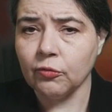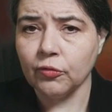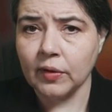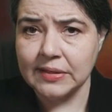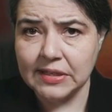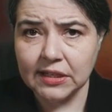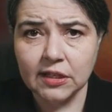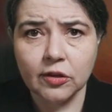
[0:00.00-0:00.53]

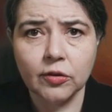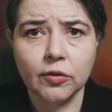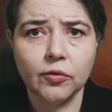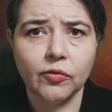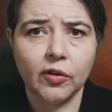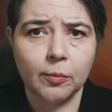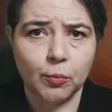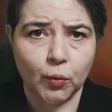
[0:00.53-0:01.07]

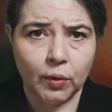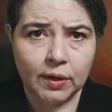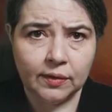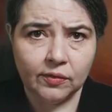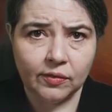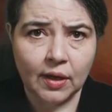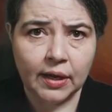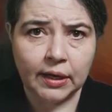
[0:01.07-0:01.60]
Frontiers in Marine
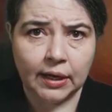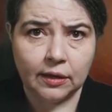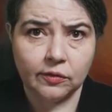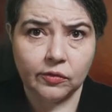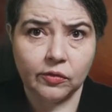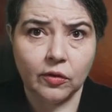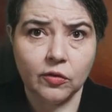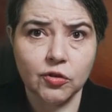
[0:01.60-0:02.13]

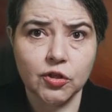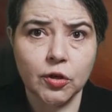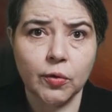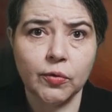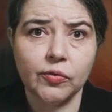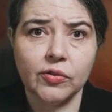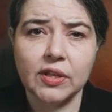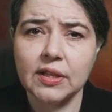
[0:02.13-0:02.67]
Science
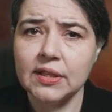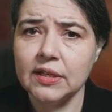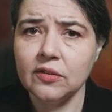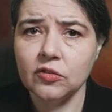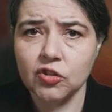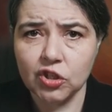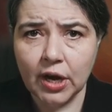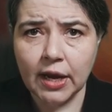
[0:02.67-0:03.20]
shows that
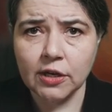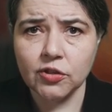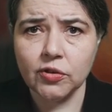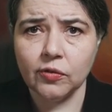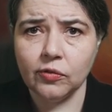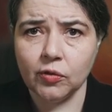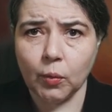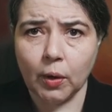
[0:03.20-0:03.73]
these
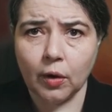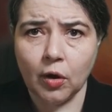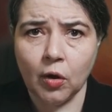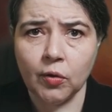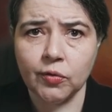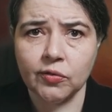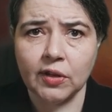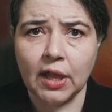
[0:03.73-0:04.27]
changes to our
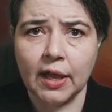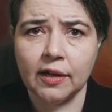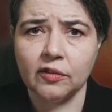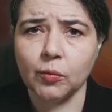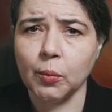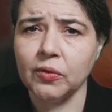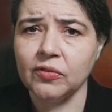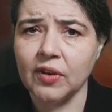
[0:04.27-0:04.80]

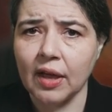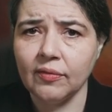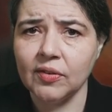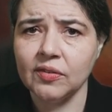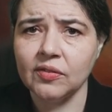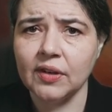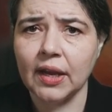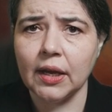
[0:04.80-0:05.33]
coastlines will
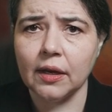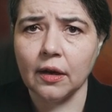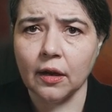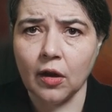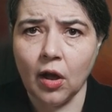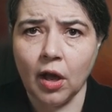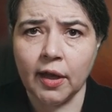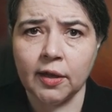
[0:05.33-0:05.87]
devastate
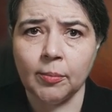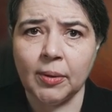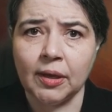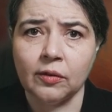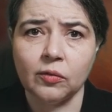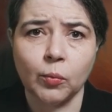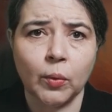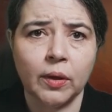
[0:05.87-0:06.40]

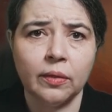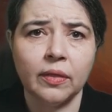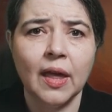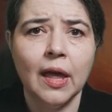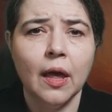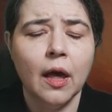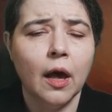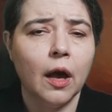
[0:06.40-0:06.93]
economies with
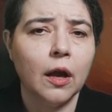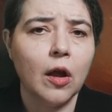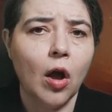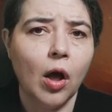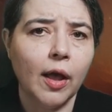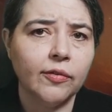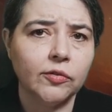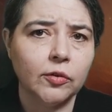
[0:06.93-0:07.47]
a
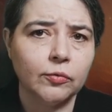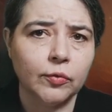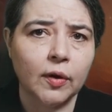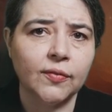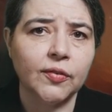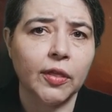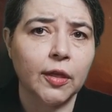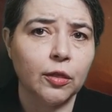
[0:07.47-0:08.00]
cost of
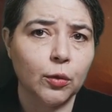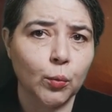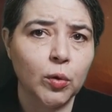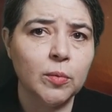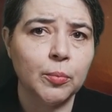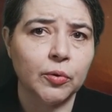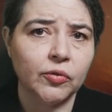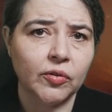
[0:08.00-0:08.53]
roughly
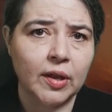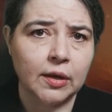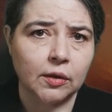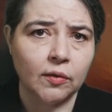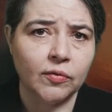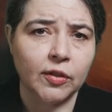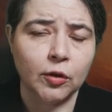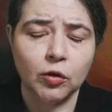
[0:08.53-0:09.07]
3%
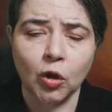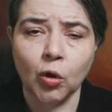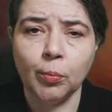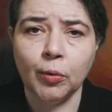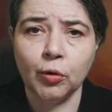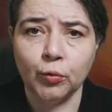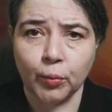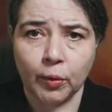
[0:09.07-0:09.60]
of the
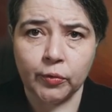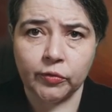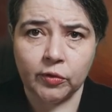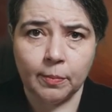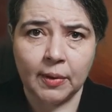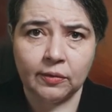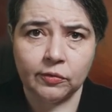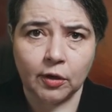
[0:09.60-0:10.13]
global gross
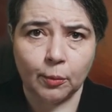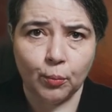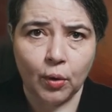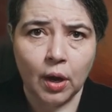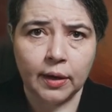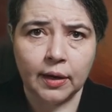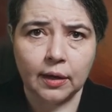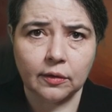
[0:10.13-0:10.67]
domestic
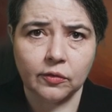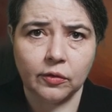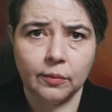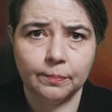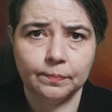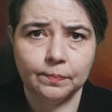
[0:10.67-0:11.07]
product.